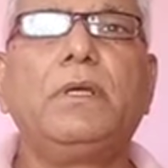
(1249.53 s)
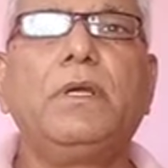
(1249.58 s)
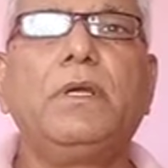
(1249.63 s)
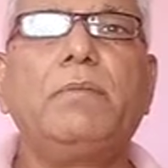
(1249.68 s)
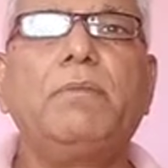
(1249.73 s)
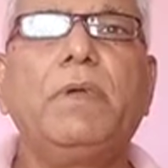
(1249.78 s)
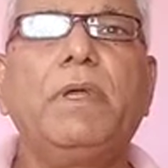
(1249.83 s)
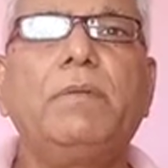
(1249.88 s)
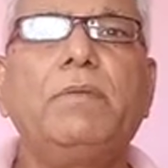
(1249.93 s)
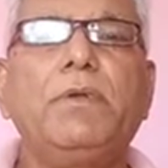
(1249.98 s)

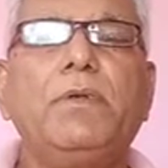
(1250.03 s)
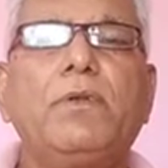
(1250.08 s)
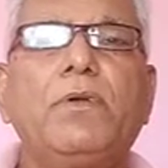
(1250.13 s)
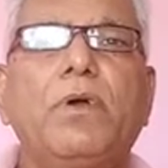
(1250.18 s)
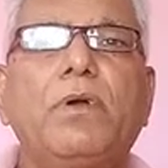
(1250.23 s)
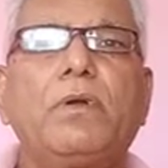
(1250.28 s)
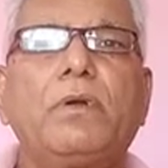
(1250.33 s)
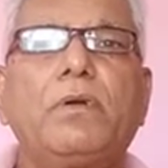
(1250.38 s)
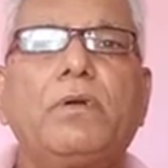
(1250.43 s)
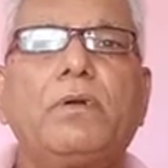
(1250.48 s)
When we
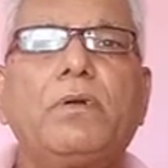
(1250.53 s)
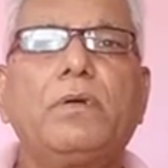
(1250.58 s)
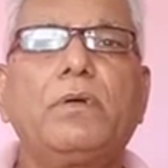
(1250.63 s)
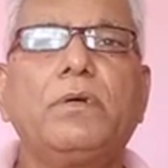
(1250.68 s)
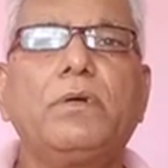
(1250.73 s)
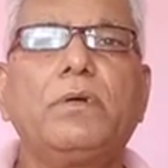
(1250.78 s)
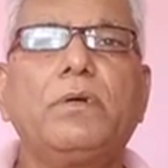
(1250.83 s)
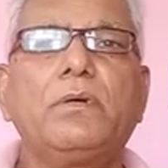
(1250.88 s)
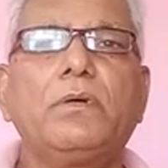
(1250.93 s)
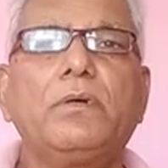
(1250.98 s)
talk
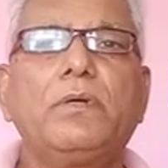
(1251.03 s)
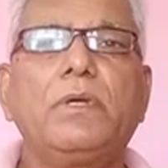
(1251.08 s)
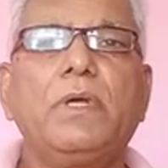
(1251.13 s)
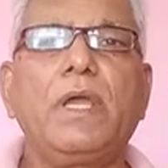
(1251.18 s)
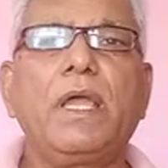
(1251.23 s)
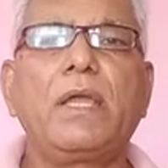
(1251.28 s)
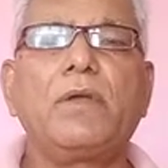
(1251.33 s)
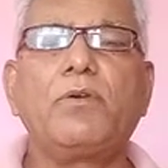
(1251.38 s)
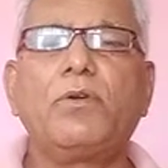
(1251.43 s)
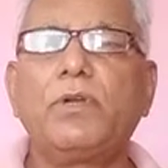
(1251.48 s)

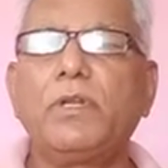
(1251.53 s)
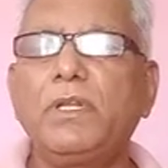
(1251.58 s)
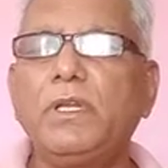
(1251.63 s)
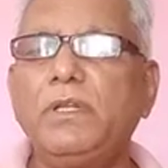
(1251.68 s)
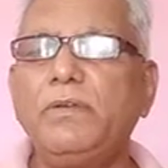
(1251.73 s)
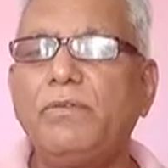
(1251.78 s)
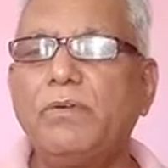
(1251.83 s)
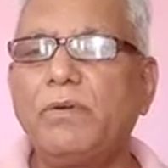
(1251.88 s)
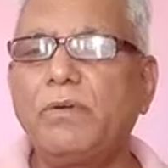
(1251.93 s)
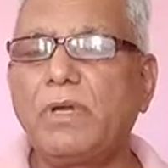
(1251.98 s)
accordingly
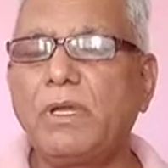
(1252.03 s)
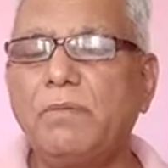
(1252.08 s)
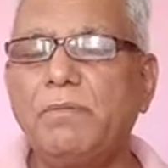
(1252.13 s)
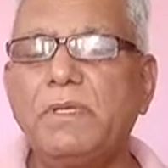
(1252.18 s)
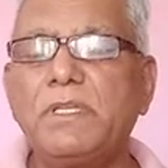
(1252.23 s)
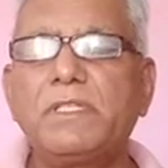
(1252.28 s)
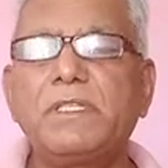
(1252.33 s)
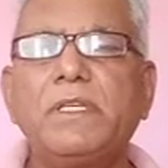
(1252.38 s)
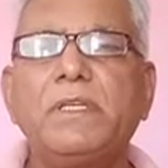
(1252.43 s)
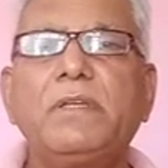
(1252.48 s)
for
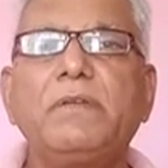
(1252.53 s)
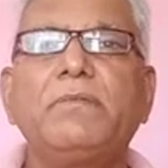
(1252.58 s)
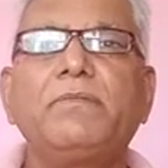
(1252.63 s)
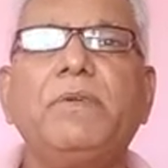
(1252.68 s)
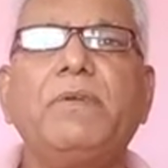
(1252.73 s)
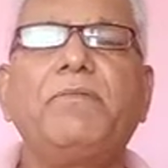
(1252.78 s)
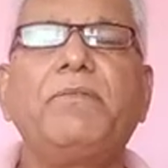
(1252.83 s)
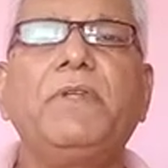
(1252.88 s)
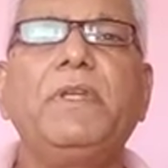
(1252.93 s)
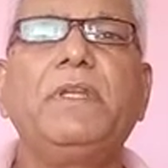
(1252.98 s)
conveyancing,
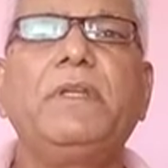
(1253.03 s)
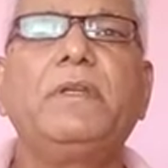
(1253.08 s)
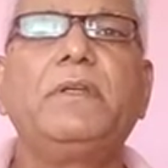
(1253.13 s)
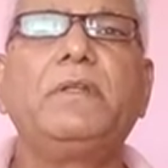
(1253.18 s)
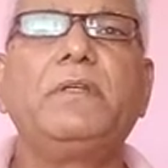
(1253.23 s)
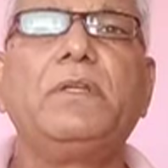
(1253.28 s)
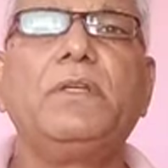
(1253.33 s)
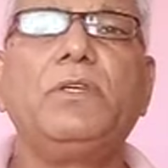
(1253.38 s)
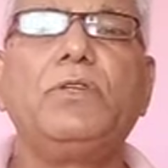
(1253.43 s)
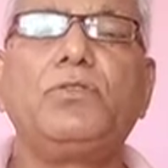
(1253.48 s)
15,
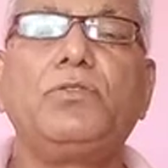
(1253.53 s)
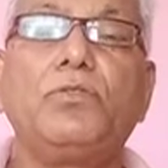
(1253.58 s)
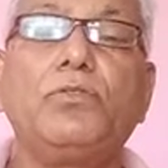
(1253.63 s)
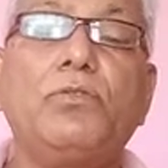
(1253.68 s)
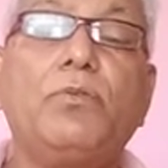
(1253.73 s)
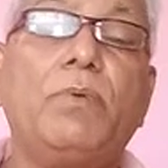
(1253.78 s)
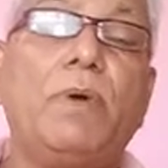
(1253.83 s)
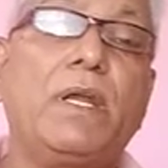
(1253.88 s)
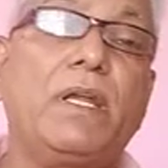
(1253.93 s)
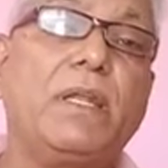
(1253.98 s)
you should know
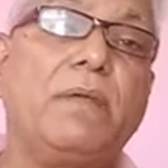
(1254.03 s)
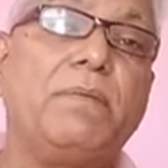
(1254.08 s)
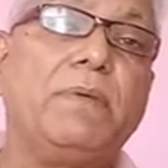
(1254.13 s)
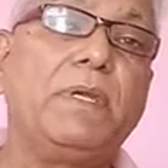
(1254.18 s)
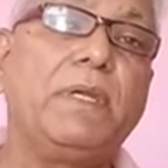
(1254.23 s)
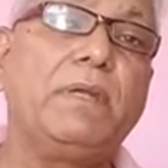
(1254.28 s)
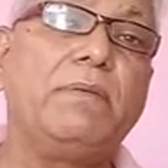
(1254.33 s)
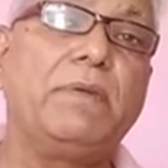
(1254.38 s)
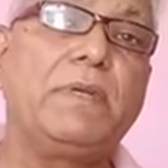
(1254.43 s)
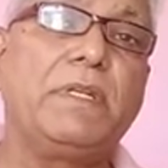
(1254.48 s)
what
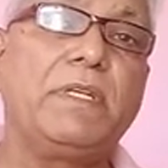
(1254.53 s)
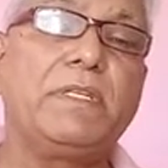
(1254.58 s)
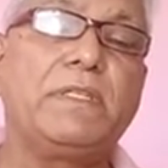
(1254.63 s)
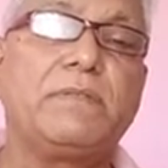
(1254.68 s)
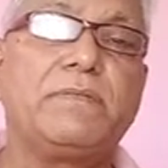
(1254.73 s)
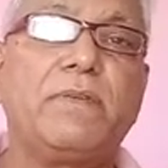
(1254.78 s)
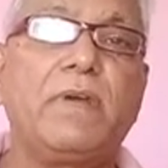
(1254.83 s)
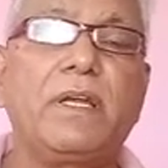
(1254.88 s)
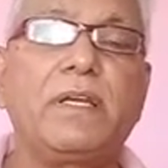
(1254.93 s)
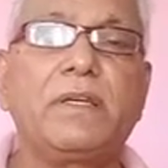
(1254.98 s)
affidavit is,
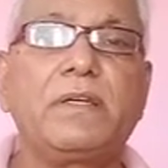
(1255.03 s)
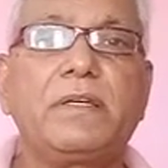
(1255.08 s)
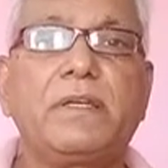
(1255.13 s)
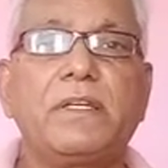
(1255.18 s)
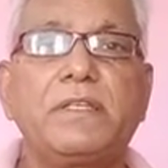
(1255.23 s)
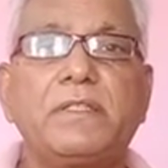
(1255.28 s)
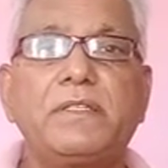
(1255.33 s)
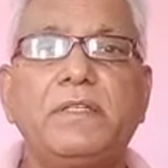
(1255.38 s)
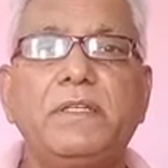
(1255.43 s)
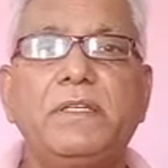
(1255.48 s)
what
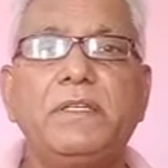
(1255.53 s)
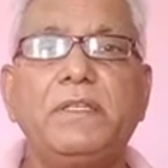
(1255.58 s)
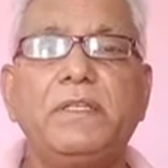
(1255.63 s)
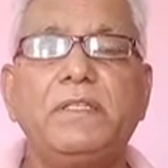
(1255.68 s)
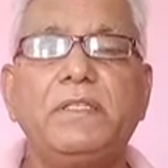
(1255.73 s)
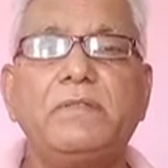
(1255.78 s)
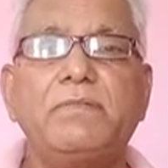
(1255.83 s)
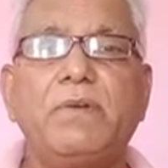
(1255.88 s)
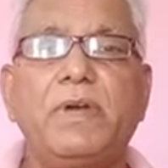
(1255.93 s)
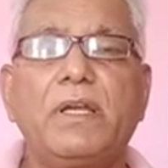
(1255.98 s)
trust deed
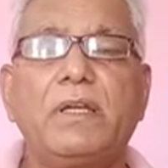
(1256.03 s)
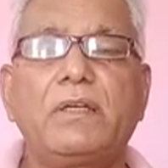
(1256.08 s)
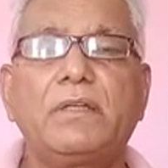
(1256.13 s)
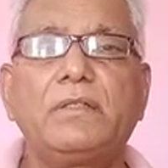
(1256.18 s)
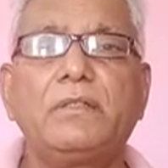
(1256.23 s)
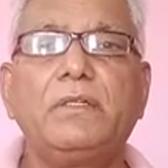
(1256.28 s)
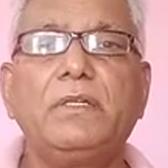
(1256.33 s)
is, what